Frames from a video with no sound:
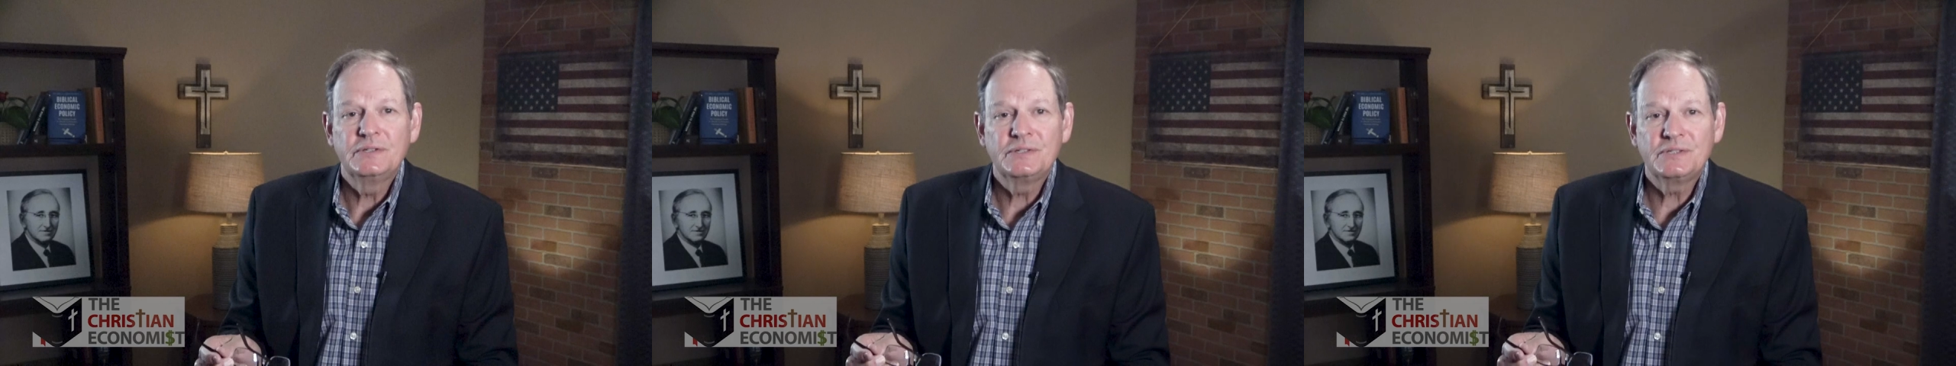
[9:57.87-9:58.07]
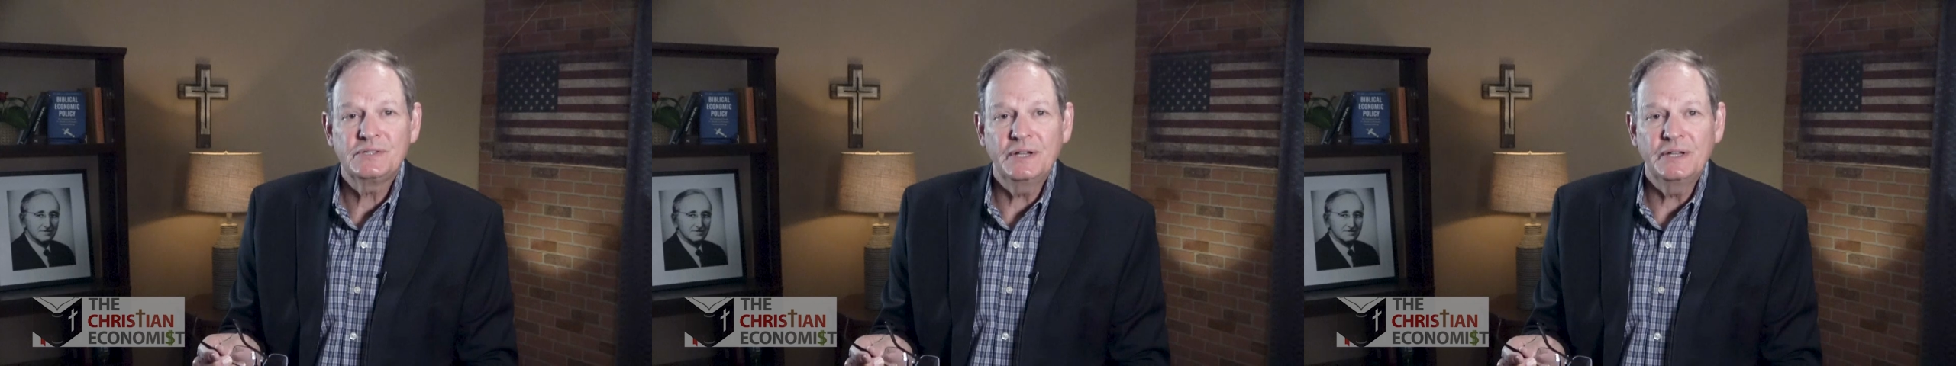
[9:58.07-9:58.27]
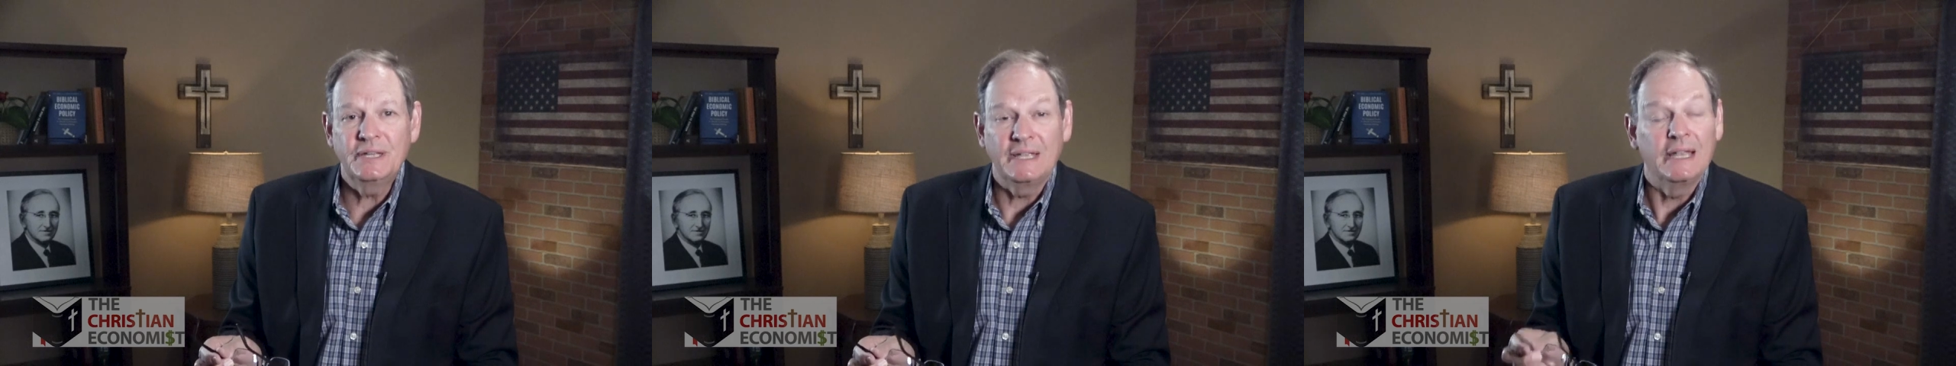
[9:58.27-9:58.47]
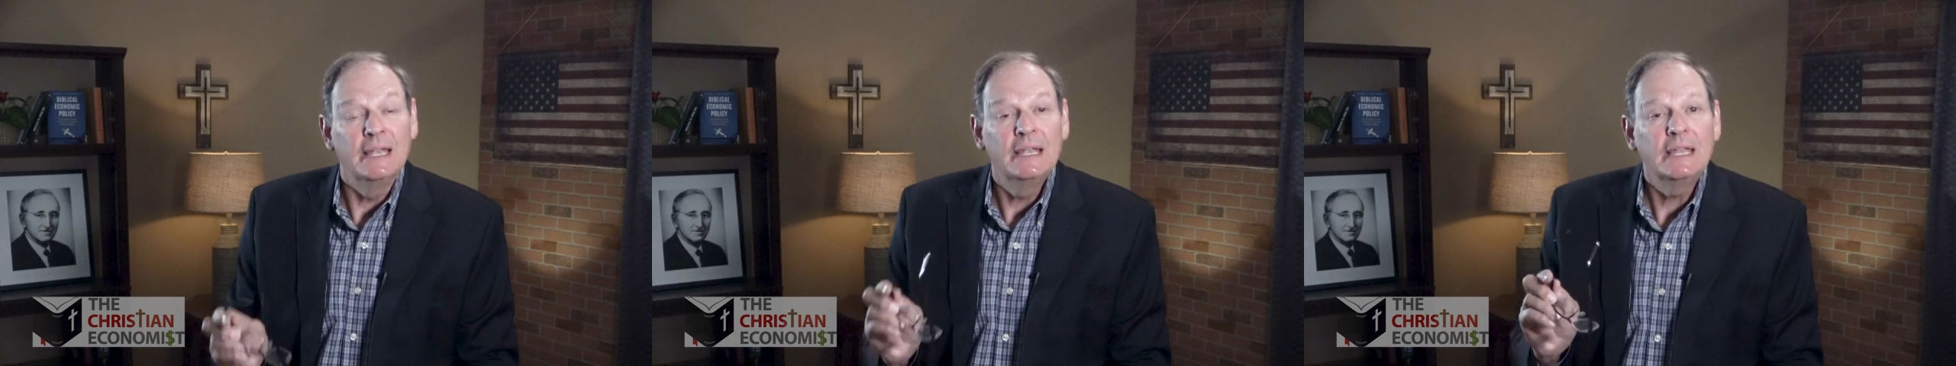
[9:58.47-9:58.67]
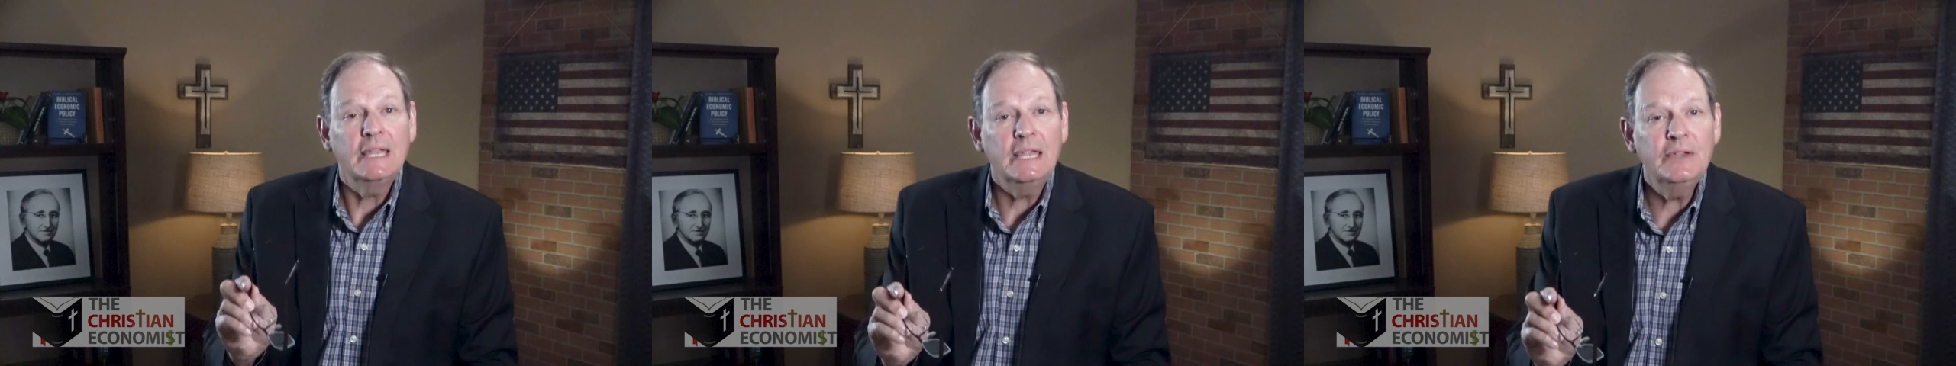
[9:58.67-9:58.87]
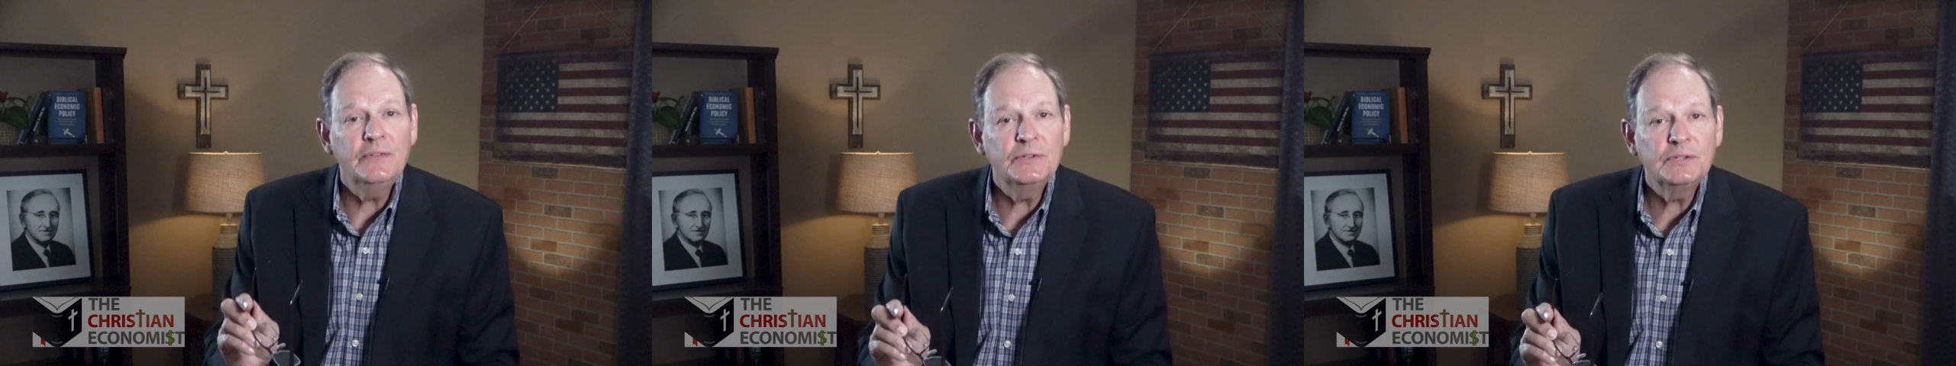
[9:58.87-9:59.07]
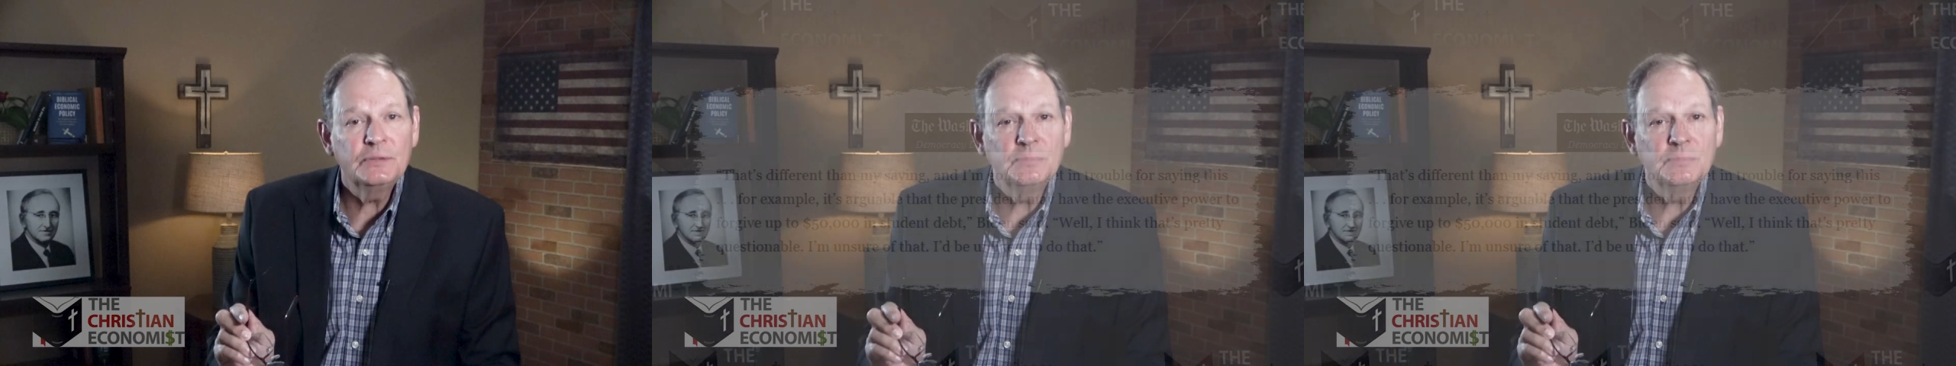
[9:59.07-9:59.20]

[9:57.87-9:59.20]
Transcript: stunning. even